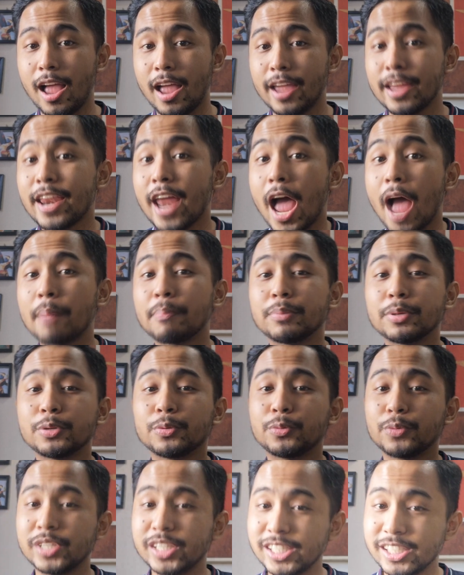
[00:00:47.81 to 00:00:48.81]
It
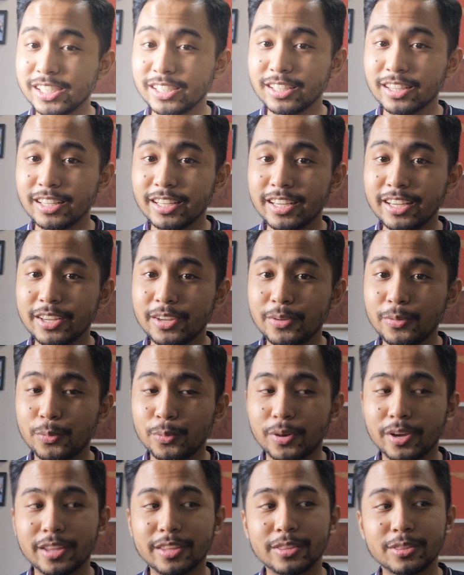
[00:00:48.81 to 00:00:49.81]
happened recently
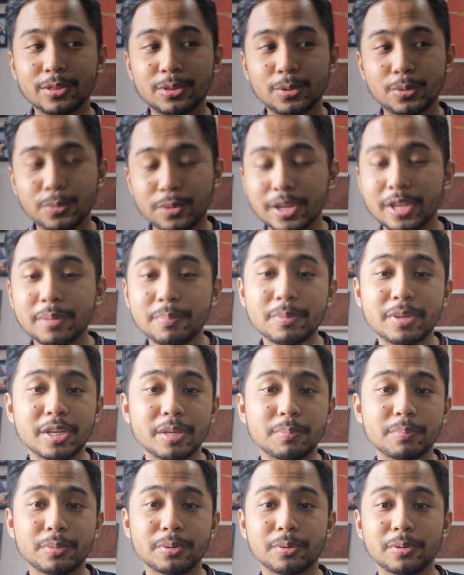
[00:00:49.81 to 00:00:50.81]
when 3
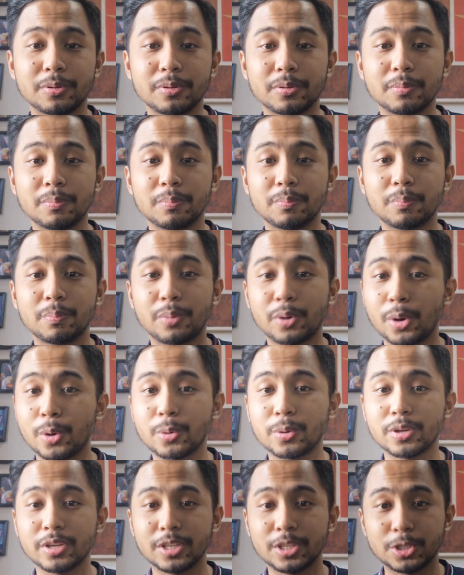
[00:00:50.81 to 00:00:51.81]
people
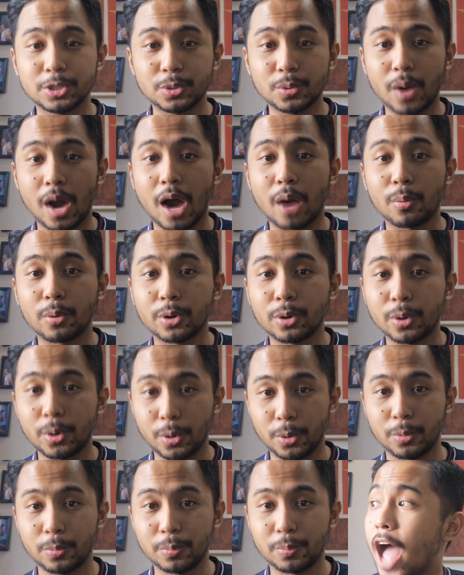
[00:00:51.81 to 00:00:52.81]
broke into our
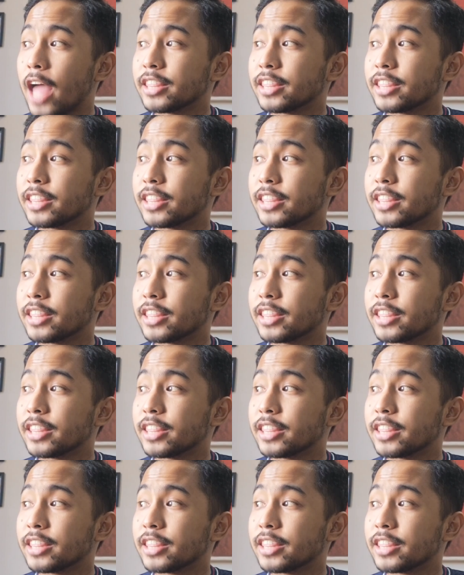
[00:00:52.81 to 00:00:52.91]
home.